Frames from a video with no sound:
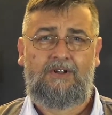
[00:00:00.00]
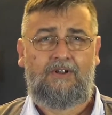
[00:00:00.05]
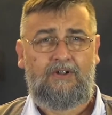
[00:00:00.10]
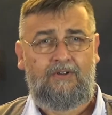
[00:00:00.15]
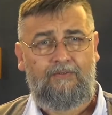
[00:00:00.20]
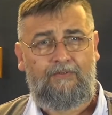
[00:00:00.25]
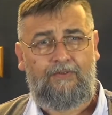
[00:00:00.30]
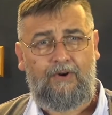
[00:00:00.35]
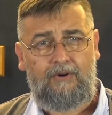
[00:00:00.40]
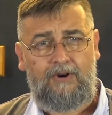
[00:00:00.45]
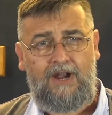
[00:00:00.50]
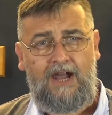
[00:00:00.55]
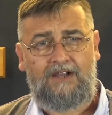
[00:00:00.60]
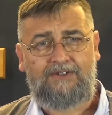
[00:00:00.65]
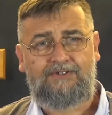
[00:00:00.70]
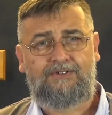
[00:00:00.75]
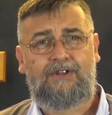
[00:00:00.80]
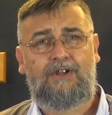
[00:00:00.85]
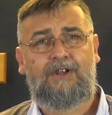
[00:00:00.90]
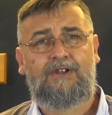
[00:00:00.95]
For
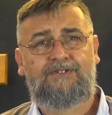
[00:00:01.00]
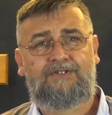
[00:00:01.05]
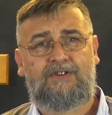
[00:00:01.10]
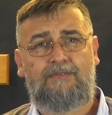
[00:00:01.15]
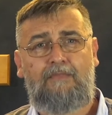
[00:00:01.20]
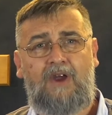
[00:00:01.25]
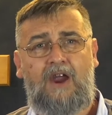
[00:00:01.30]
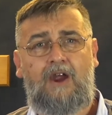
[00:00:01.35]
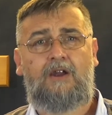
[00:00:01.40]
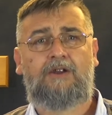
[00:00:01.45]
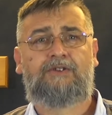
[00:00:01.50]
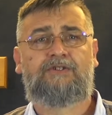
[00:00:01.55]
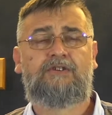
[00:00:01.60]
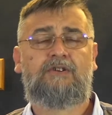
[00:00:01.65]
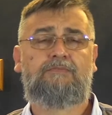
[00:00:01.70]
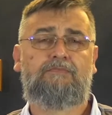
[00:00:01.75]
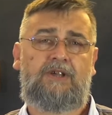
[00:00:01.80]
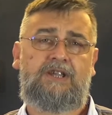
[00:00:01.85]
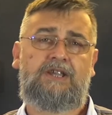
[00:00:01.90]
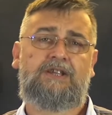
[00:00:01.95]
us,
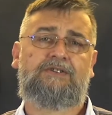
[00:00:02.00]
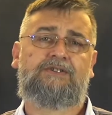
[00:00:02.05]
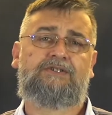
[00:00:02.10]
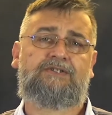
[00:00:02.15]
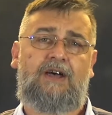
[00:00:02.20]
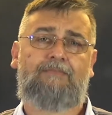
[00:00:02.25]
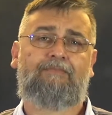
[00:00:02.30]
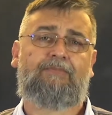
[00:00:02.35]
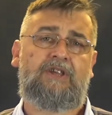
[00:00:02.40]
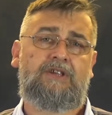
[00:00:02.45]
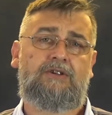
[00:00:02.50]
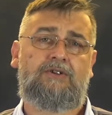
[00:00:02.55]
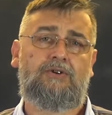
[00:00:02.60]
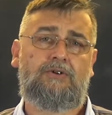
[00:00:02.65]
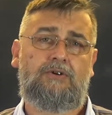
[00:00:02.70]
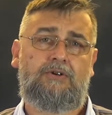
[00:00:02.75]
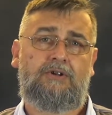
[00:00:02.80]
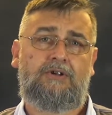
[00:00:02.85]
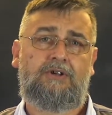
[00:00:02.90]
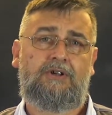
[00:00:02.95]
Samaritan means something
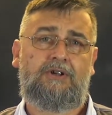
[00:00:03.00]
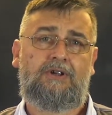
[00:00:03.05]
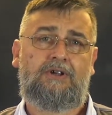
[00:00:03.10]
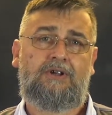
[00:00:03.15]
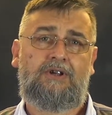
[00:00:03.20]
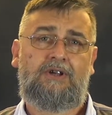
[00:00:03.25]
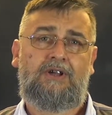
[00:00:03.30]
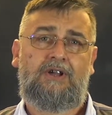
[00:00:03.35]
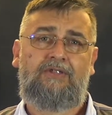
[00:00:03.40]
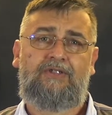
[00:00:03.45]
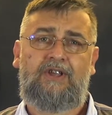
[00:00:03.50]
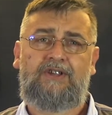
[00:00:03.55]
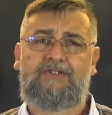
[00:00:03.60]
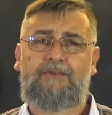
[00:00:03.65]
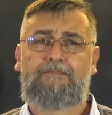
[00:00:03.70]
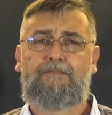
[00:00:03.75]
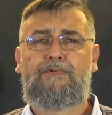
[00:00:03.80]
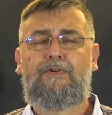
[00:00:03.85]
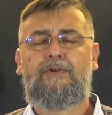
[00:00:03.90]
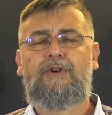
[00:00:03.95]
good. There's a
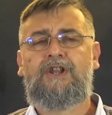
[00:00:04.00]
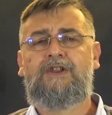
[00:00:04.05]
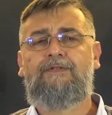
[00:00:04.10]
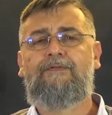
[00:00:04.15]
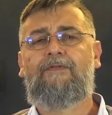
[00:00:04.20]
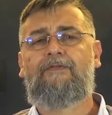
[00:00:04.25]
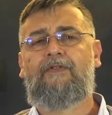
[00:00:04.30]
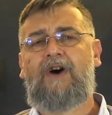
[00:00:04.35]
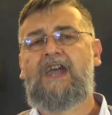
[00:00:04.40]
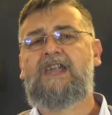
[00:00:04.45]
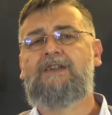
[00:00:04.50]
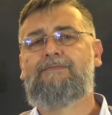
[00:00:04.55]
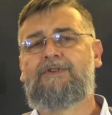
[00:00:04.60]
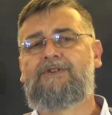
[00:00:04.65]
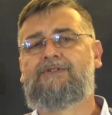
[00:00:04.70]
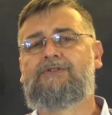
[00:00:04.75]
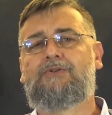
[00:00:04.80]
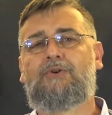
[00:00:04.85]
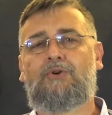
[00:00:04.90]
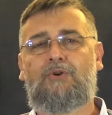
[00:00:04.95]
pretty
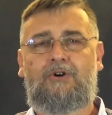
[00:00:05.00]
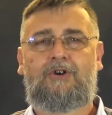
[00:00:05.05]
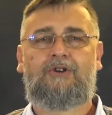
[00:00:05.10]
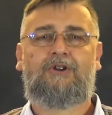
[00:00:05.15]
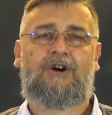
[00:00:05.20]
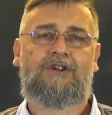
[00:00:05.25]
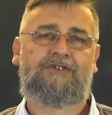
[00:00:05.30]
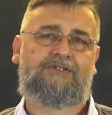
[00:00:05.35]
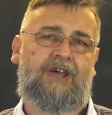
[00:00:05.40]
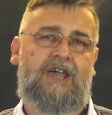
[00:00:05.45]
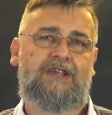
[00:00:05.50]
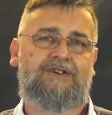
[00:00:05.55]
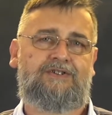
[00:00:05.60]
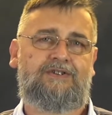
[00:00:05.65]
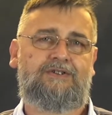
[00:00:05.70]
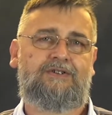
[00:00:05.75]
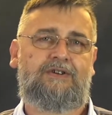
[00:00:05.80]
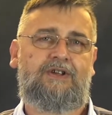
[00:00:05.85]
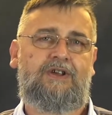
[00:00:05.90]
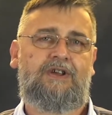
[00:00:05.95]
famous
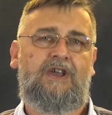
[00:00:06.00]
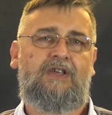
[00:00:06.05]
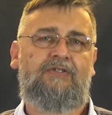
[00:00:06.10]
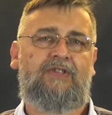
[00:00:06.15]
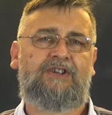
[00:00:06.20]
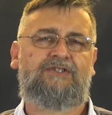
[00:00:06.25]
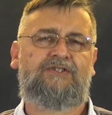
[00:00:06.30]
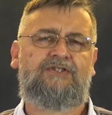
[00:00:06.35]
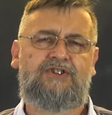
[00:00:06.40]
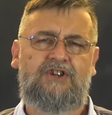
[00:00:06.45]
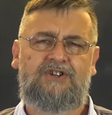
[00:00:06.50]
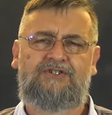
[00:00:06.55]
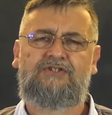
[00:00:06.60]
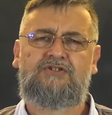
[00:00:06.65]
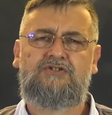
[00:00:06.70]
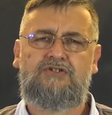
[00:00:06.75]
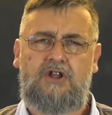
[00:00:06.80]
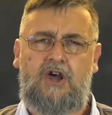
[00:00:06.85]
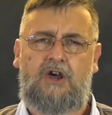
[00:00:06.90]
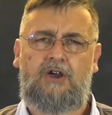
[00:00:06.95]
organisation that's just
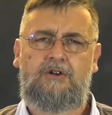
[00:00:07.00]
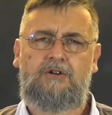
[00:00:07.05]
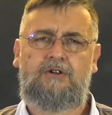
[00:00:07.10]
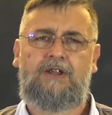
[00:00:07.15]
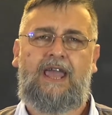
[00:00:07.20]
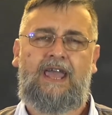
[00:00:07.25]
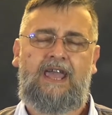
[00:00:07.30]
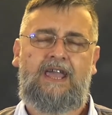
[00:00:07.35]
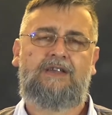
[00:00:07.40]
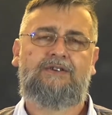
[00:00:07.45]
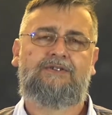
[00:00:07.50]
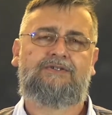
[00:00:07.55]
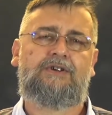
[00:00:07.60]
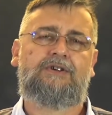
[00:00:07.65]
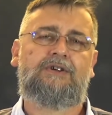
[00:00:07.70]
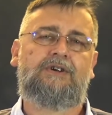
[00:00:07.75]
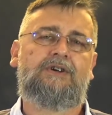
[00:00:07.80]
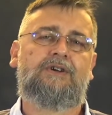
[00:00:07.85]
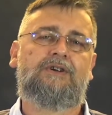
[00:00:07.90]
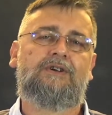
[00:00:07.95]
known as
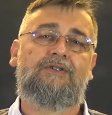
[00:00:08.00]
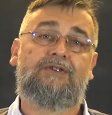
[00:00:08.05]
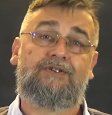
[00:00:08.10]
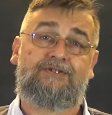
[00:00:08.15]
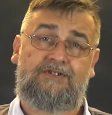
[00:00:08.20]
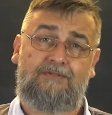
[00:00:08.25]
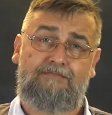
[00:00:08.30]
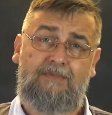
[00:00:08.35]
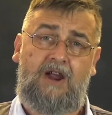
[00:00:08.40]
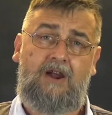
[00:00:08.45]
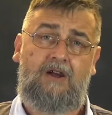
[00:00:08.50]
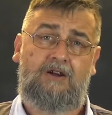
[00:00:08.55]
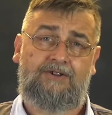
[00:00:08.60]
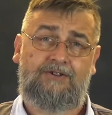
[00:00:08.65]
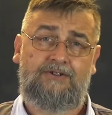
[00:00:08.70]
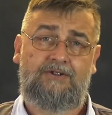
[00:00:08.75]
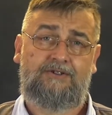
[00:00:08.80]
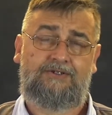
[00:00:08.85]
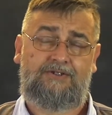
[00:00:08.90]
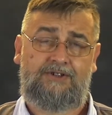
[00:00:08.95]
the
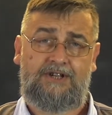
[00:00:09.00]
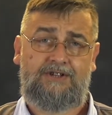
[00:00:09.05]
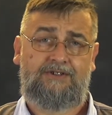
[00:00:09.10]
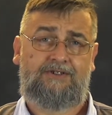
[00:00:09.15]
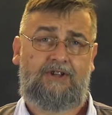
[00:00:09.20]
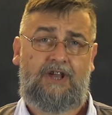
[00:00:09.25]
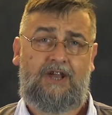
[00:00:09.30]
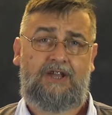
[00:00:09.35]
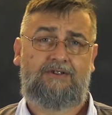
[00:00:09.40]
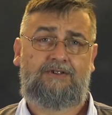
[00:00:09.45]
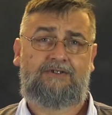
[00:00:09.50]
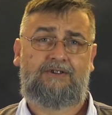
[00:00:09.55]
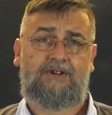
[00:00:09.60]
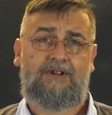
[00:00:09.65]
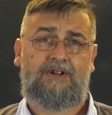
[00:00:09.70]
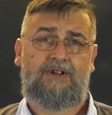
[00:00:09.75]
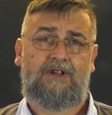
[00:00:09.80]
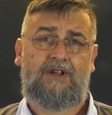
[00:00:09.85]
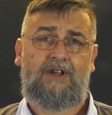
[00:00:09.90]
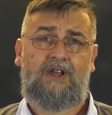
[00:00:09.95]
Samaritans these days.
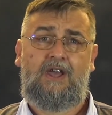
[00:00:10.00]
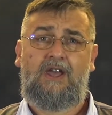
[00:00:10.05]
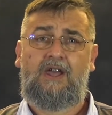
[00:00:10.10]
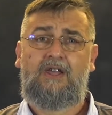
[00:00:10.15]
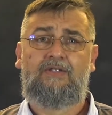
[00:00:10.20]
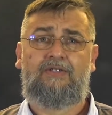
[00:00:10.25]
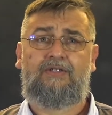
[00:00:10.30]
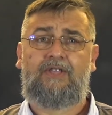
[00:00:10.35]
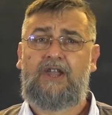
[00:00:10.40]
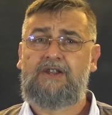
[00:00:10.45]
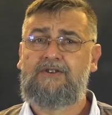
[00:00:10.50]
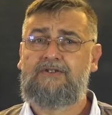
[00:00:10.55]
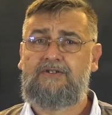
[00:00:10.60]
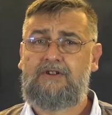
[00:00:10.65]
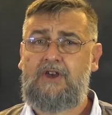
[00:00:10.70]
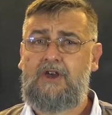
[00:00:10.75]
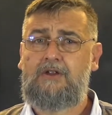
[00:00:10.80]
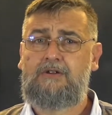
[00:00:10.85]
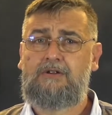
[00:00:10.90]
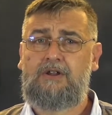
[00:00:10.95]
They
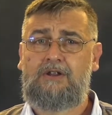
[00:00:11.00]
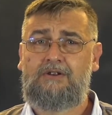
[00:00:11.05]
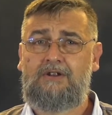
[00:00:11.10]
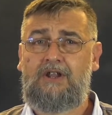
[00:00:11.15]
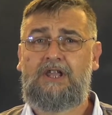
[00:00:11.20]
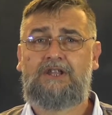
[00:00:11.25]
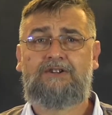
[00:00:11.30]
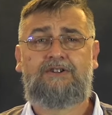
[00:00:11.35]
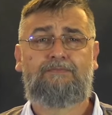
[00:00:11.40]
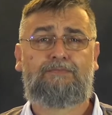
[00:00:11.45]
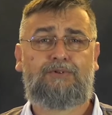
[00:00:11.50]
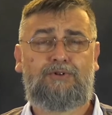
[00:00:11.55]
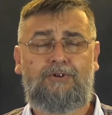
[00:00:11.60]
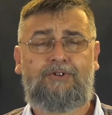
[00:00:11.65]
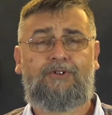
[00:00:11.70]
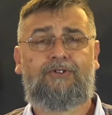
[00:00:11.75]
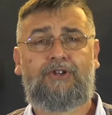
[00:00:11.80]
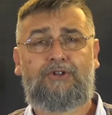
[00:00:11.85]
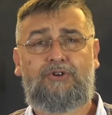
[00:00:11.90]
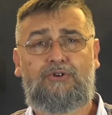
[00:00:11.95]
don't need to
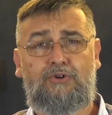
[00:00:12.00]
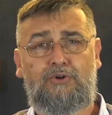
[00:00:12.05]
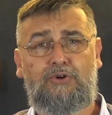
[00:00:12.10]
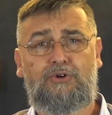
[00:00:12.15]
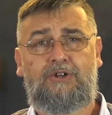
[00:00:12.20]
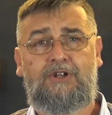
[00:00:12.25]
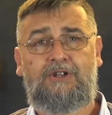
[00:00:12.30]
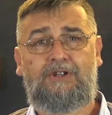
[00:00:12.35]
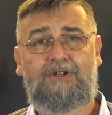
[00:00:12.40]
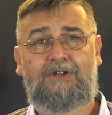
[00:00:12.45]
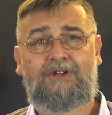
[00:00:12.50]
put the good